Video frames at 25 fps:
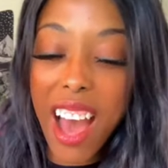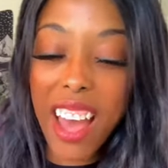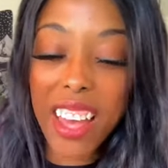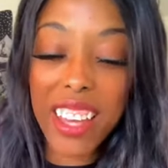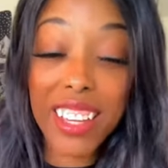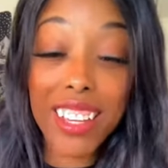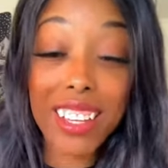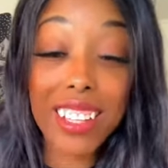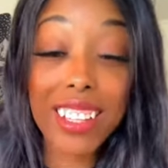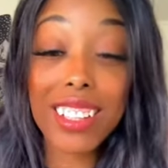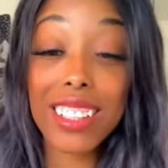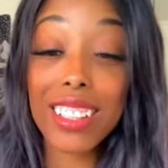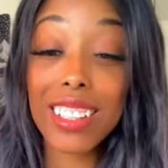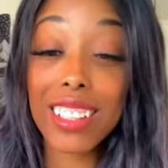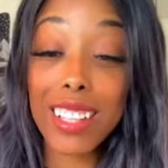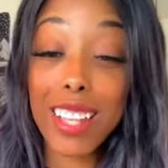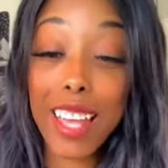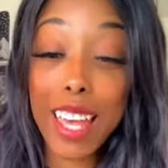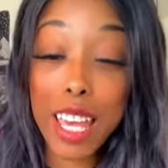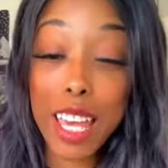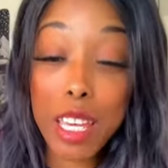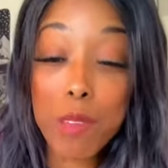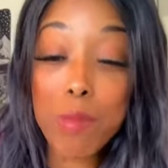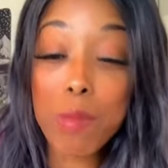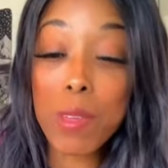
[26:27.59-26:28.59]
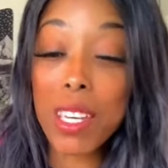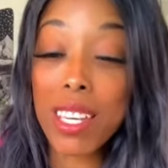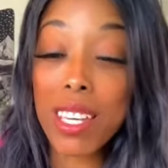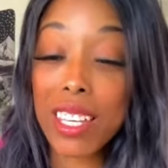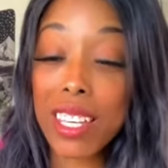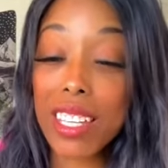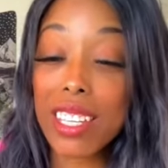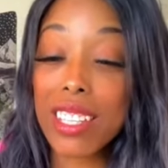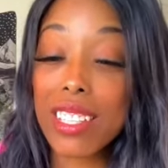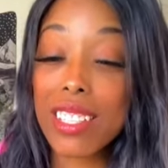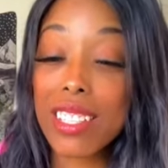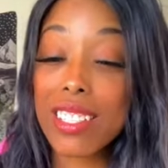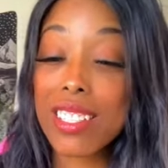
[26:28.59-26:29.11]
I claim
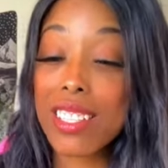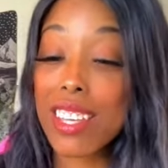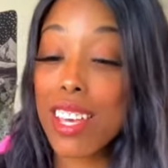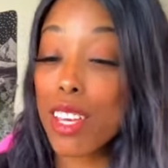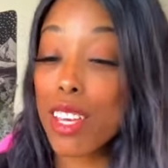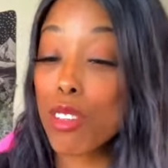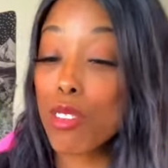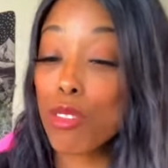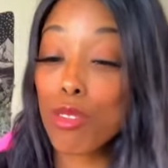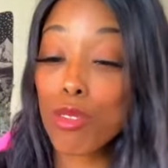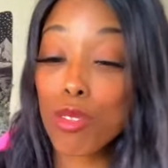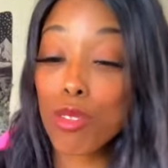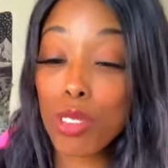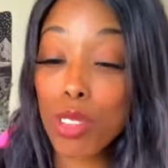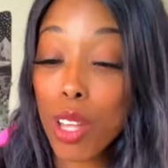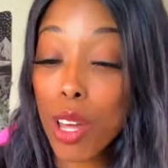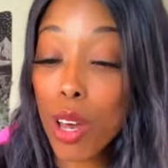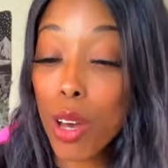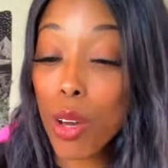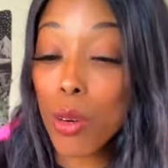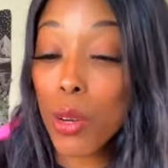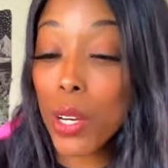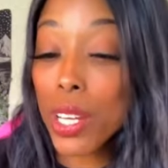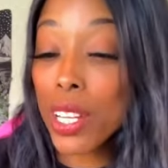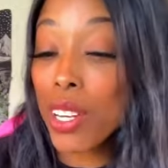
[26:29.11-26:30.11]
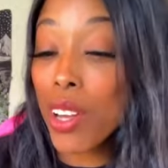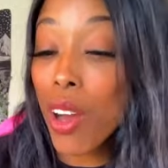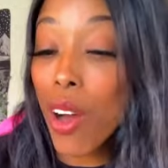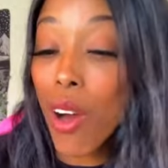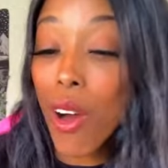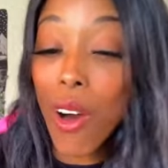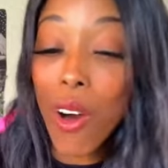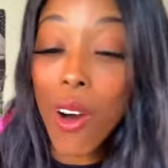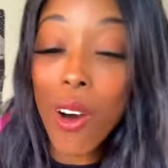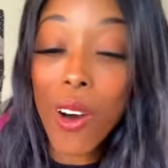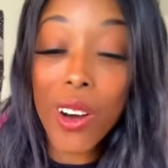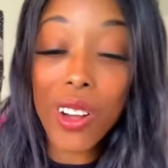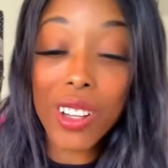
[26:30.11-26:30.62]
ease and flow in
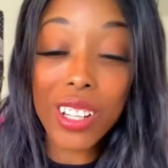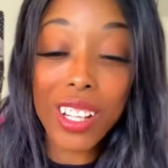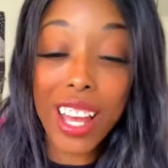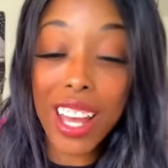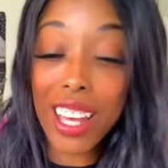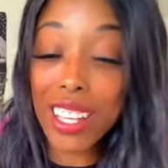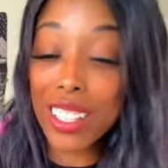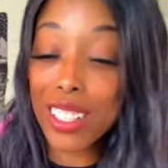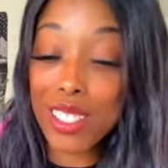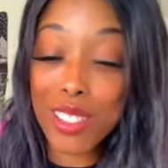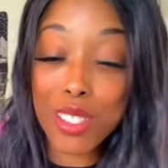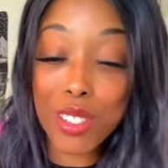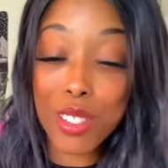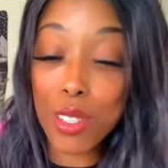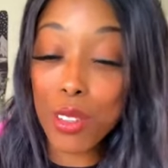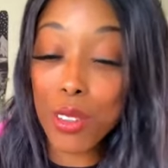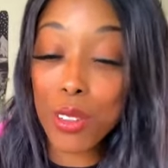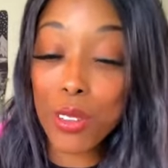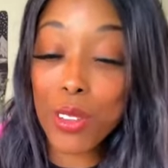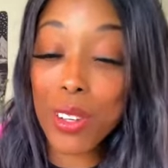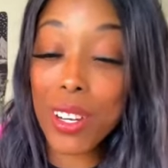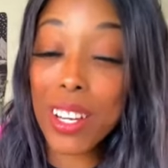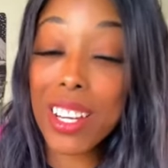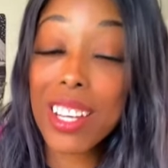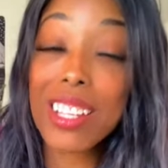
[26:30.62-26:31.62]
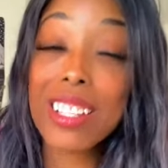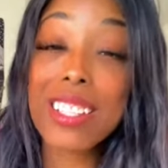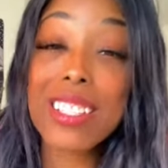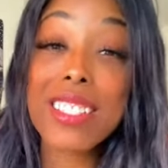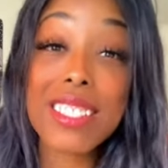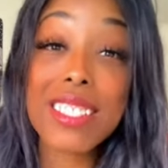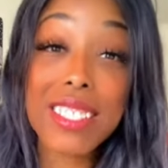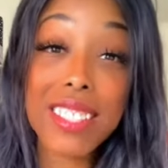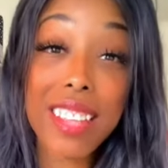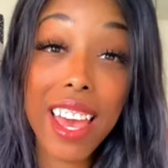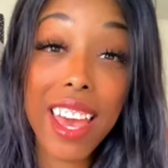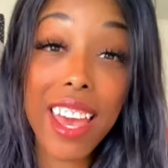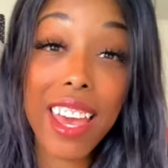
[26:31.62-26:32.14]
all I do,
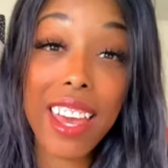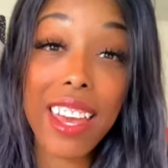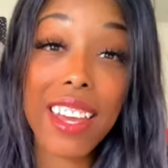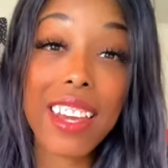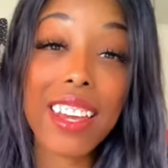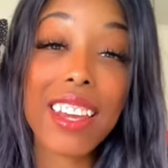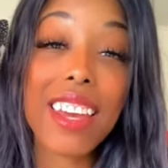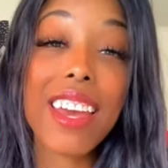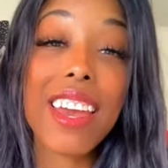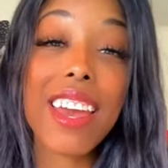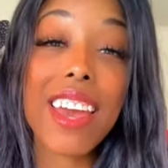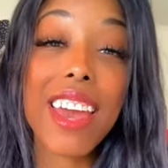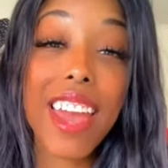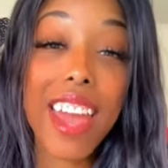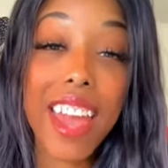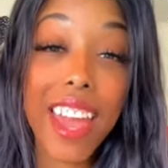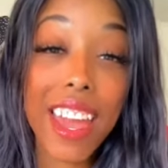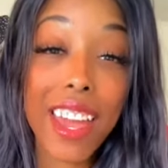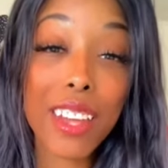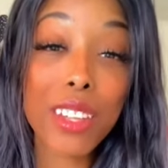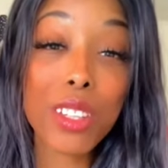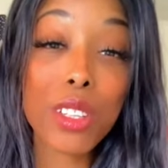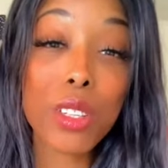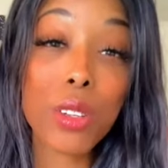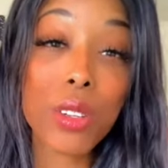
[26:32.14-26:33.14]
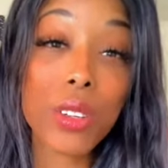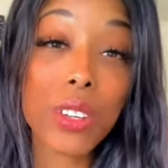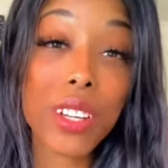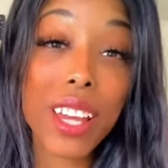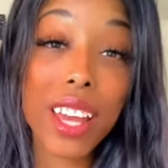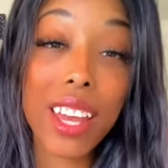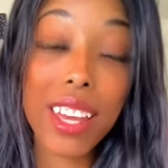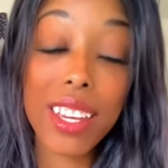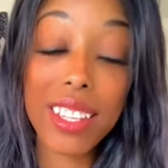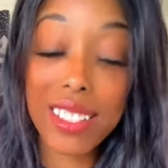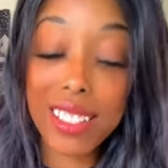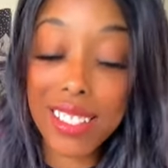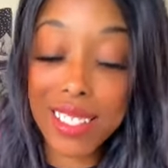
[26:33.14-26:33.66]
say, and
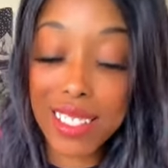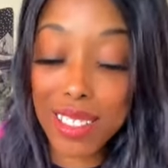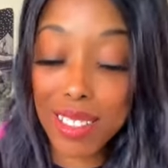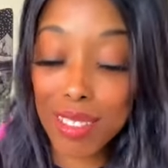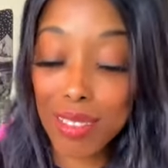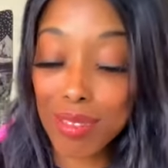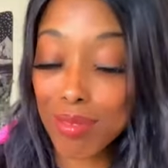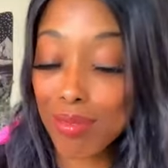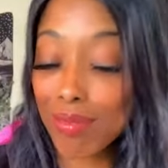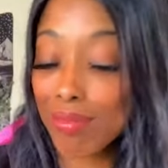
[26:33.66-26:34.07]
create.